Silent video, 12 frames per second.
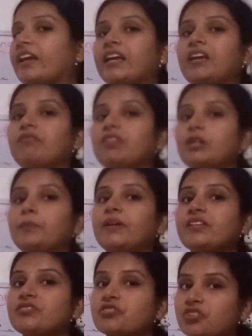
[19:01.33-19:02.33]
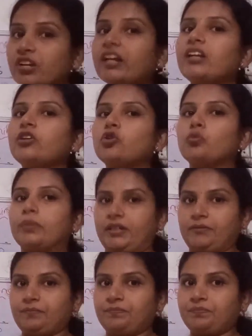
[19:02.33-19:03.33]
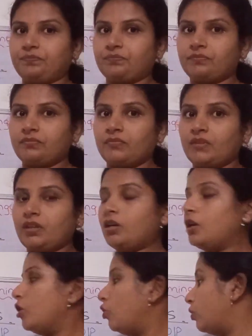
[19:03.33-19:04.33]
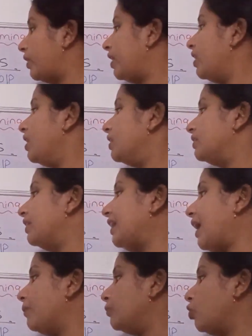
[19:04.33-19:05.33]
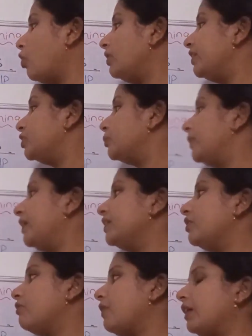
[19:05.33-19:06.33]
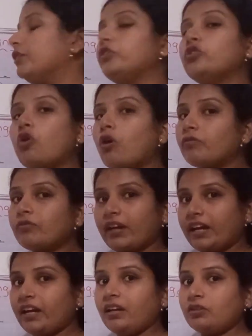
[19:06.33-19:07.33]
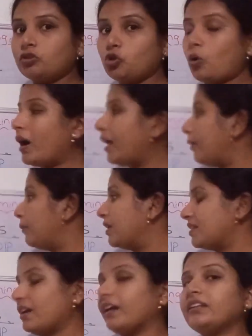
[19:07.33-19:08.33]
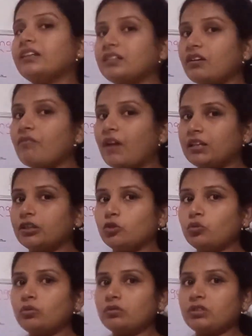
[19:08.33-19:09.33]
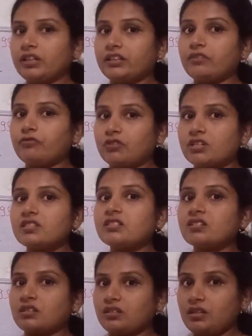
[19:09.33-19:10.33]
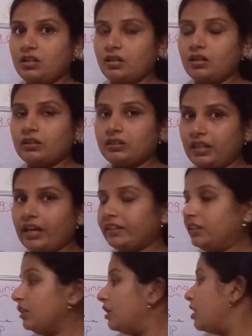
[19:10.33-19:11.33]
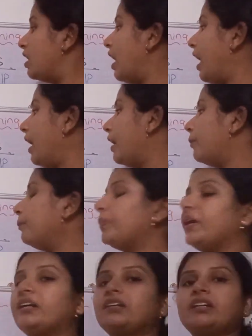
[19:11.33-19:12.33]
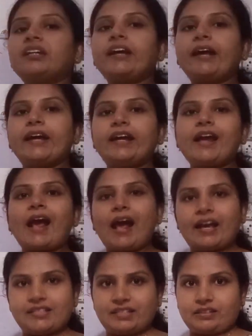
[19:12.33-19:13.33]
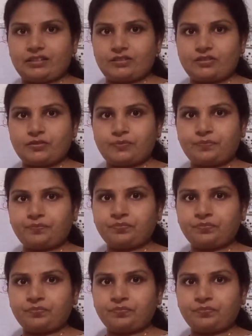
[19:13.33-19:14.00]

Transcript: a will be string to b. Okay, then I am not displaying the value of a, though I am assigning the value in the first line. I am printing a as it is,